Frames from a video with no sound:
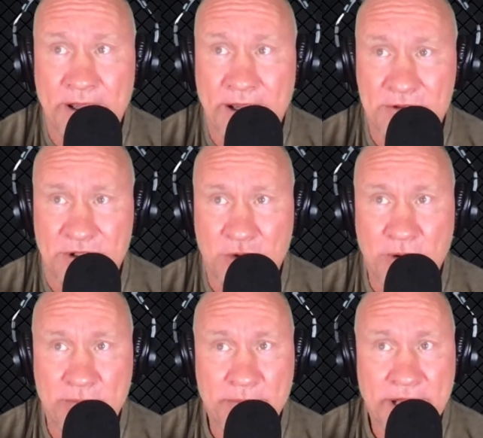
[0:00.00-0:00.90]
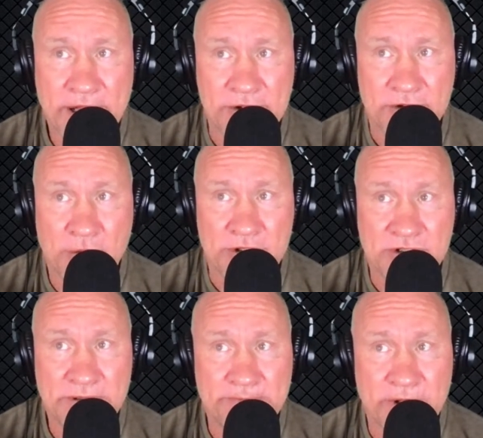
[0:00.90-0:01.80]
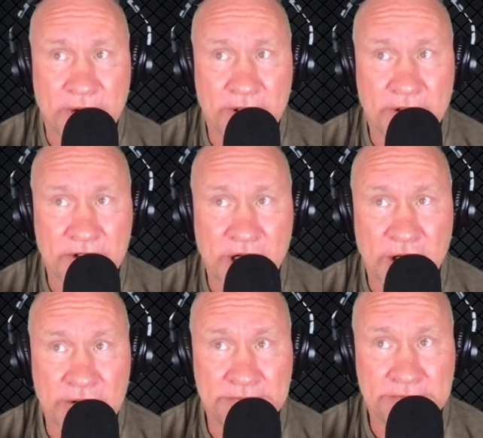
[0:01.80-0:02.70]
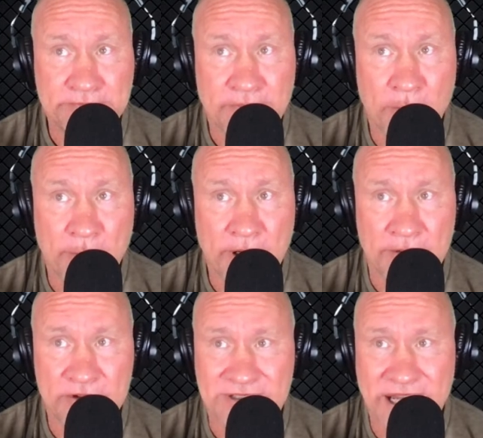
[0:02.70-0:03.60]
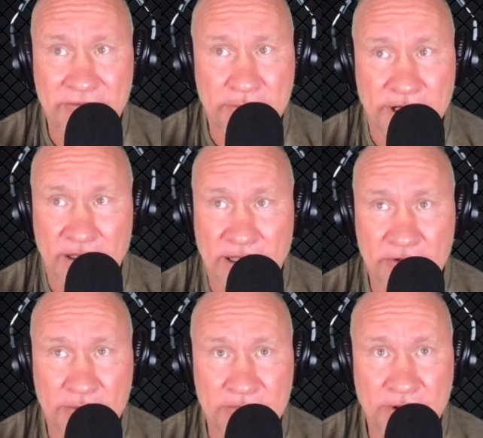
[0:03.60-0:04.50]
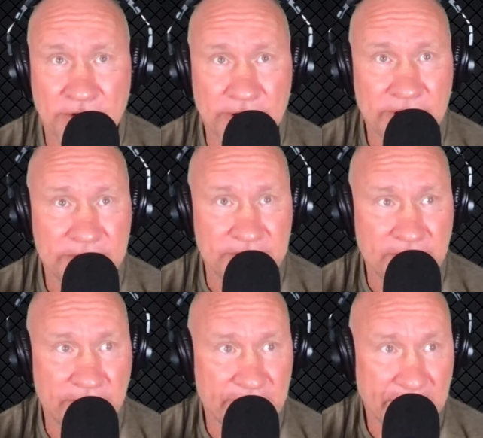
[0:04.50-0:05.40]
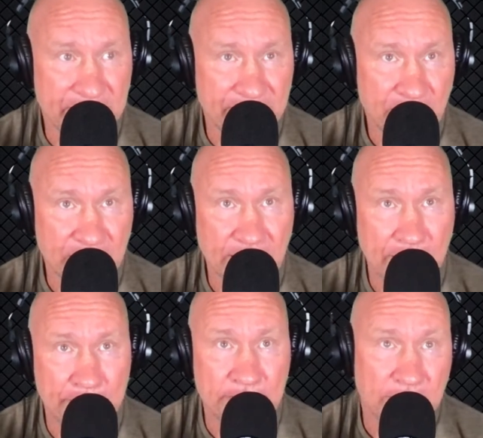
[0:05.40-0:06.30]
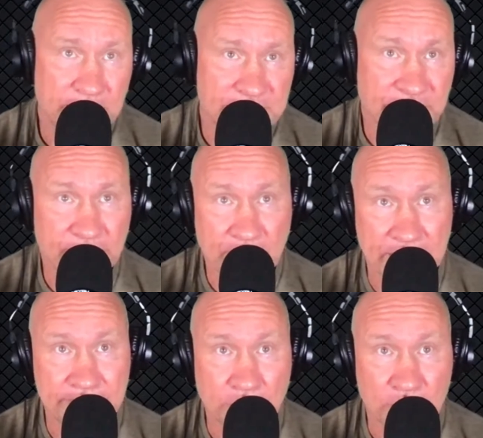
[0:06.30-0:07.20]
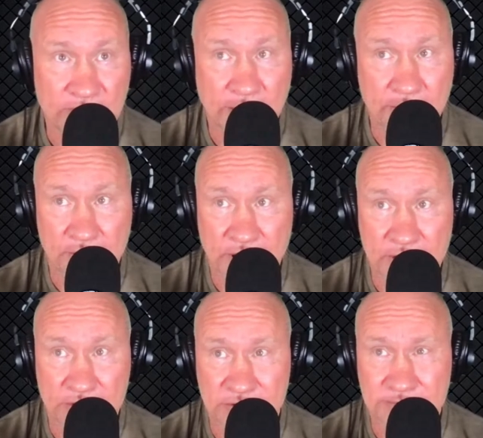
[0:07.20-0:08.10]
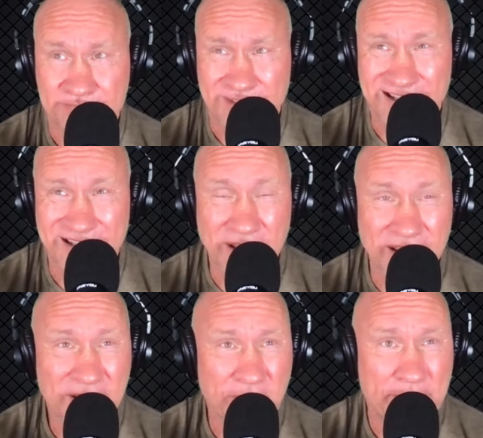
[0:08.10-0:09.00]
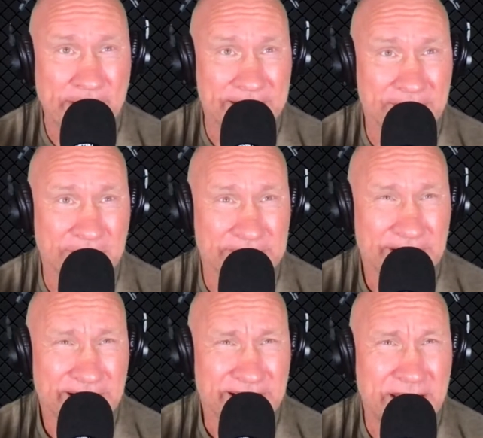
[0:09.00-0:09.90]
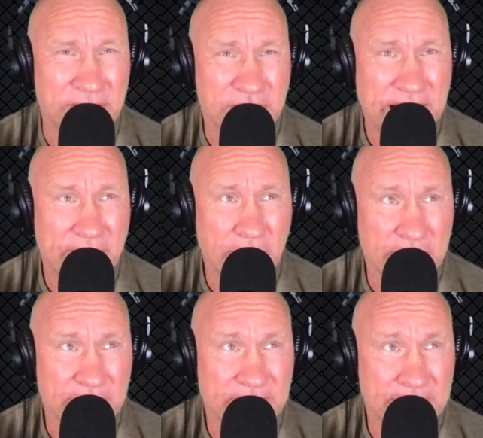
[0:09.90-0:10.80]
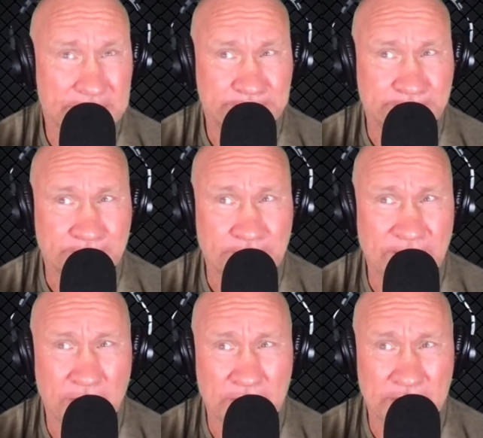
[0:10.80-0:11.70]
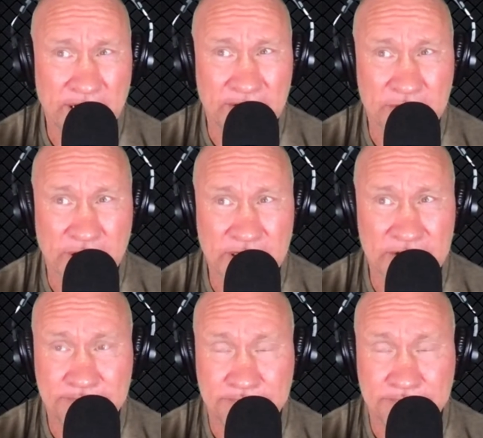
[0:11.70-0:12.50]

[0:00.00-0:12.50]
Was an equipment manager, always, there at the Garden, helping out. Just everybody loved him. He was there for the '94 Cup. He was there for my whole time with the Rangers. I think he went back to when he would travel with the team, and even when they were taking trains.